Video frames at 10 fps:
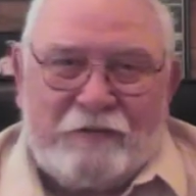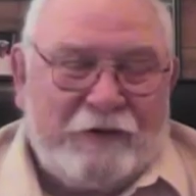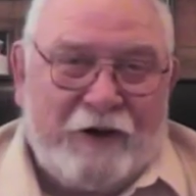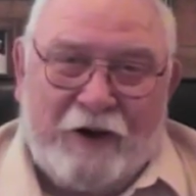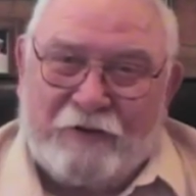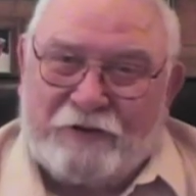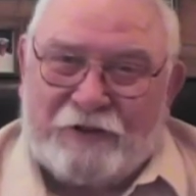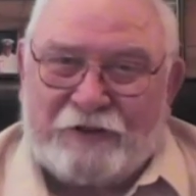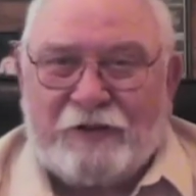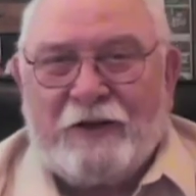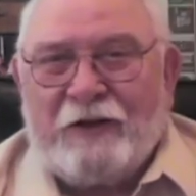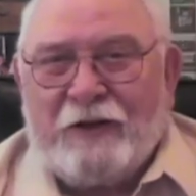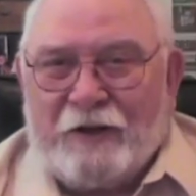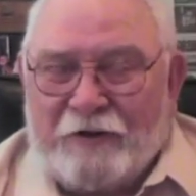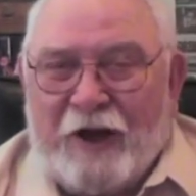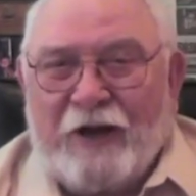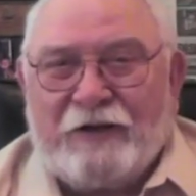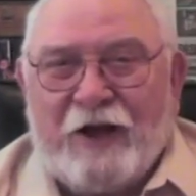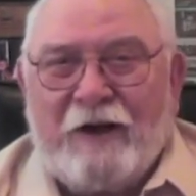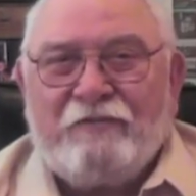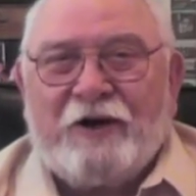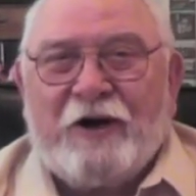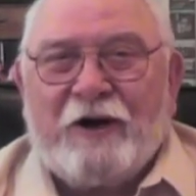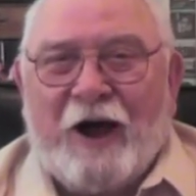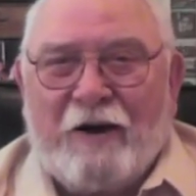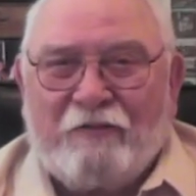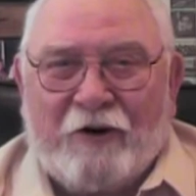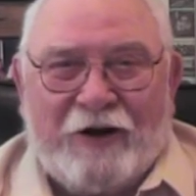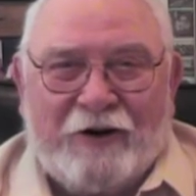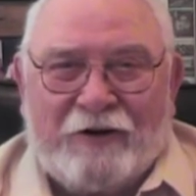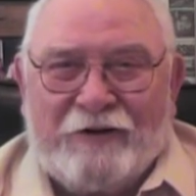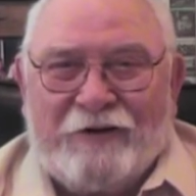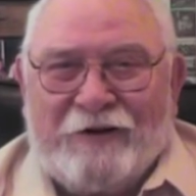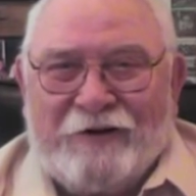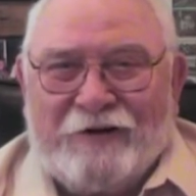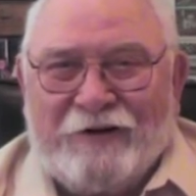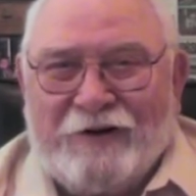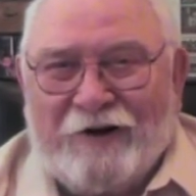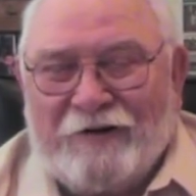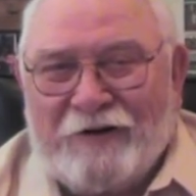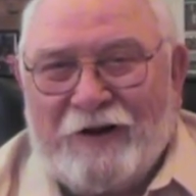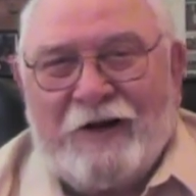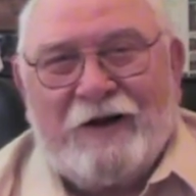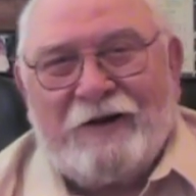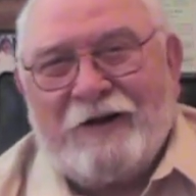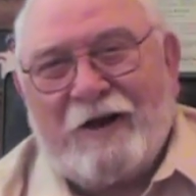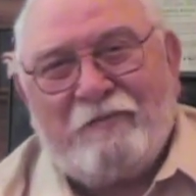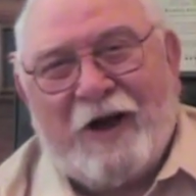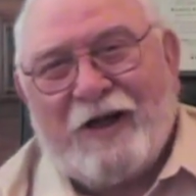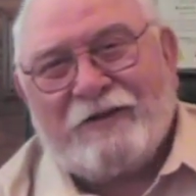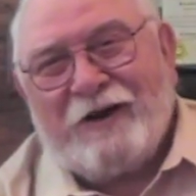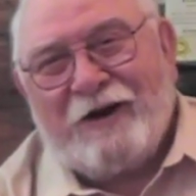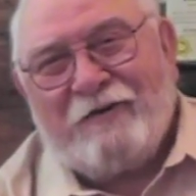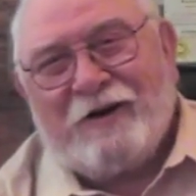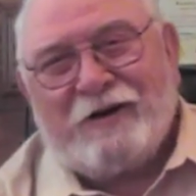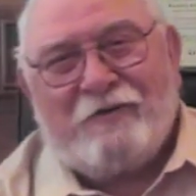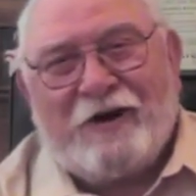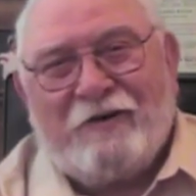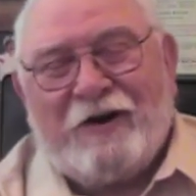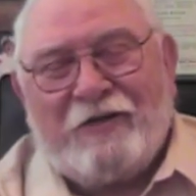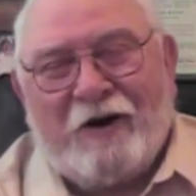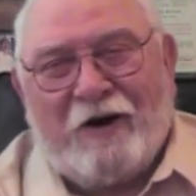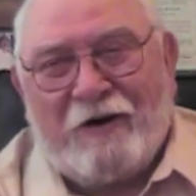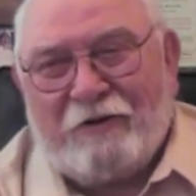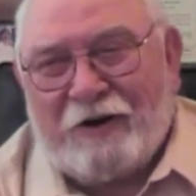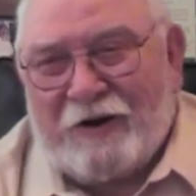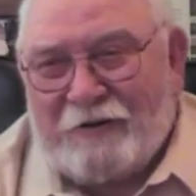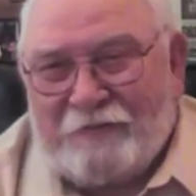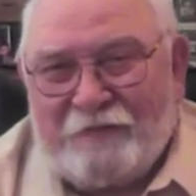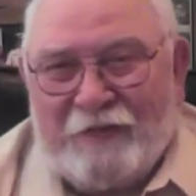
No, just nighttime tug operator. And, you know, you're not piloting anywhere. You're running around the harbor there.